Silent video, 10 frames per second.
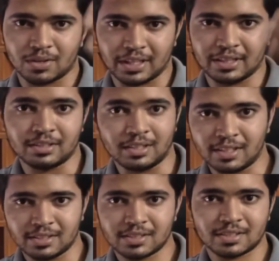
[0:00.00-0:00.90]
in the
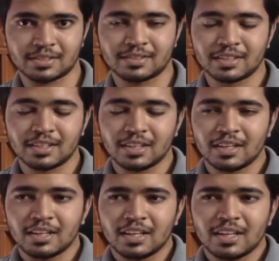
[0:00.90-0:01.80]
list
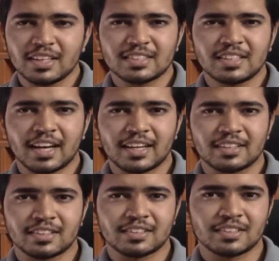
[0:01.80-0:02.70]
is
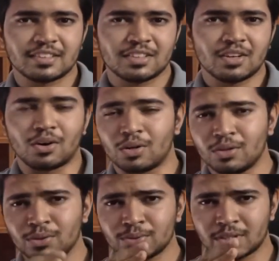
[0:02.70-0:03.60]
that
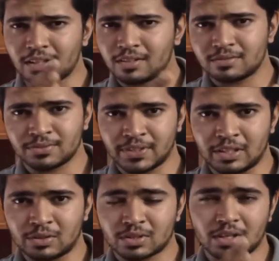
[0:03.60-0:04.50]
all those other
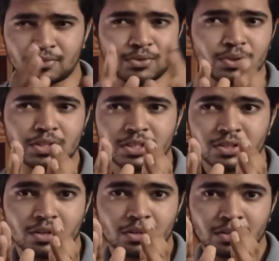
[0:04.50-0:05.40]
videos are focused
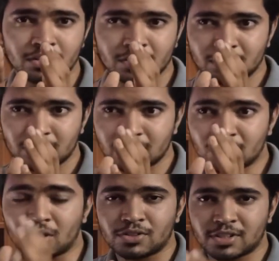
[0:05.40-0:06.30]
on the
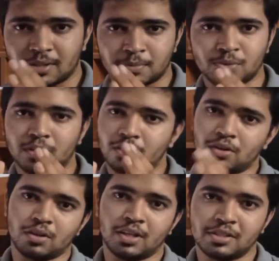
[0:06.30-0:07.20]
conceptual
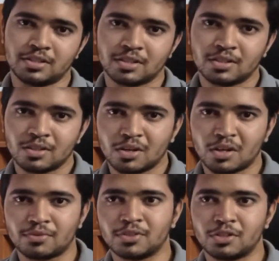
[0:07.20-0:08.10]
knowledge
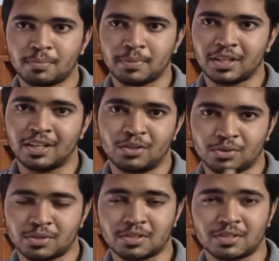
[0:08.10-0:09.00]
of the topic
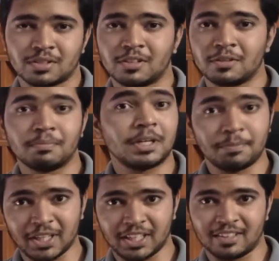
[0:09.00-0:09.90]
necrosis. But
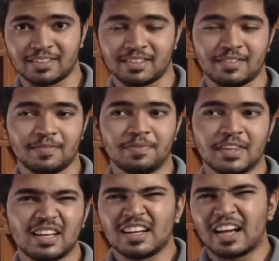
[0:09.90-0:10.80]
me,
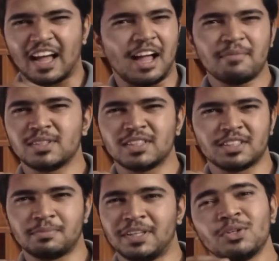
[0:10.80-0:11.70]
I'm
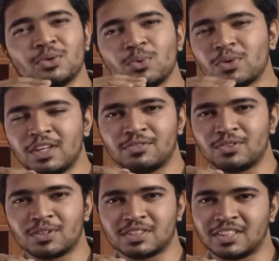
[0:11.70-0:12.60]
gonna be totally
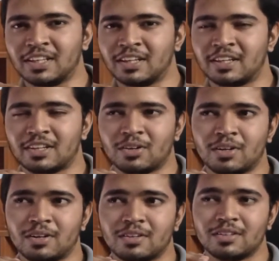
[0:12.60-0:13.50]
focusing it
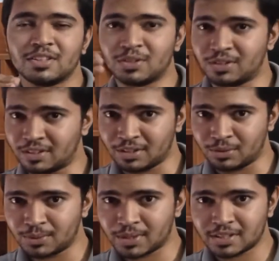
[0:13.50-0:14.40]
on the
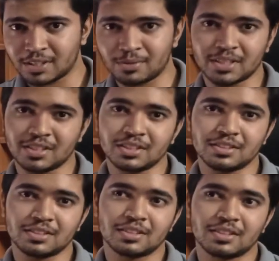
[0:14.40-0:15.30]
university
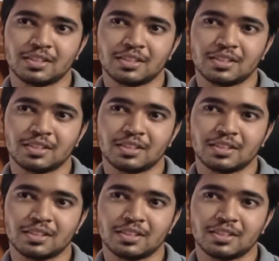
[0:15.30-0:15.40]
questions